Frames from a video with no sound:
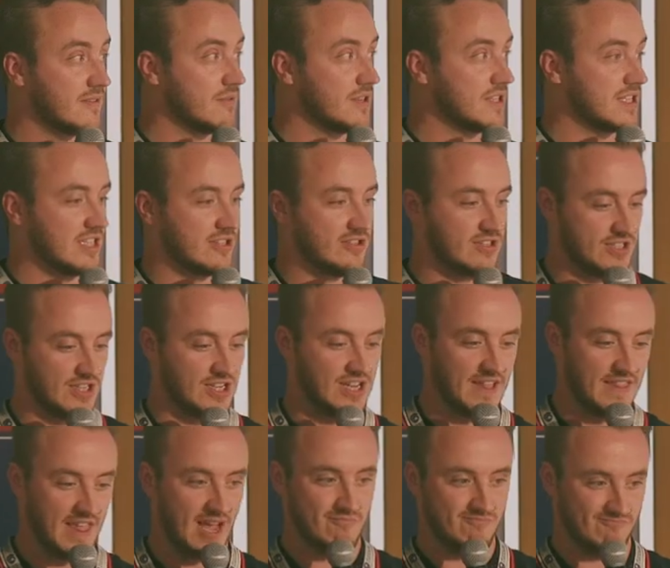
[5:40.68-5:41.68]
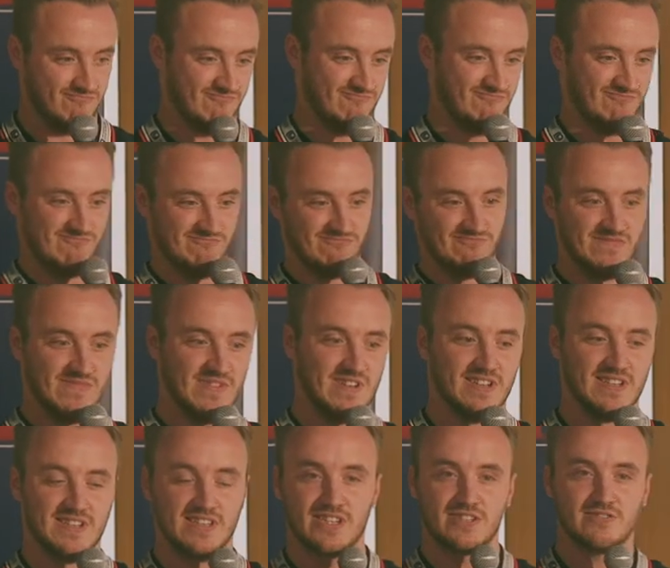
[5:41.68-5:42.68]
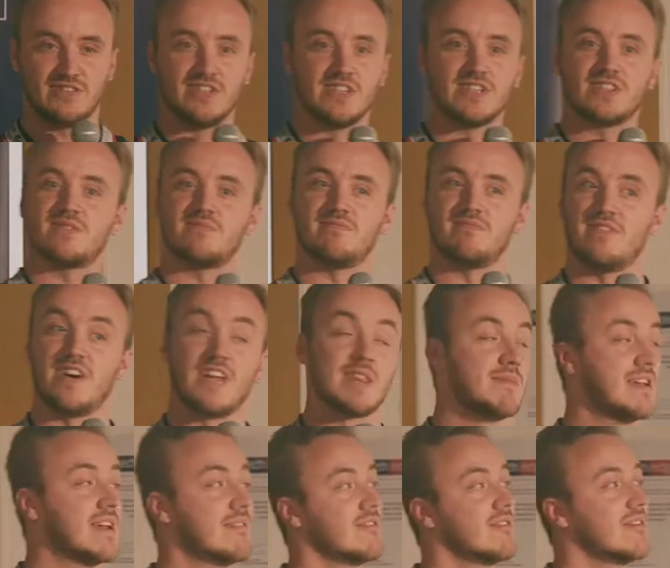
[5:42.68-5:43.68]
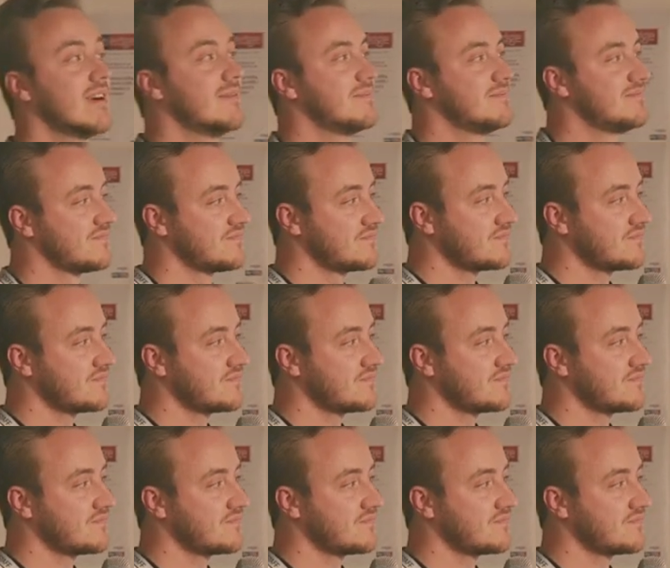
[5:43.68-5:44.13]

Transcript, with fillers: we'd literally just go like that and literally just fire them in everywhere.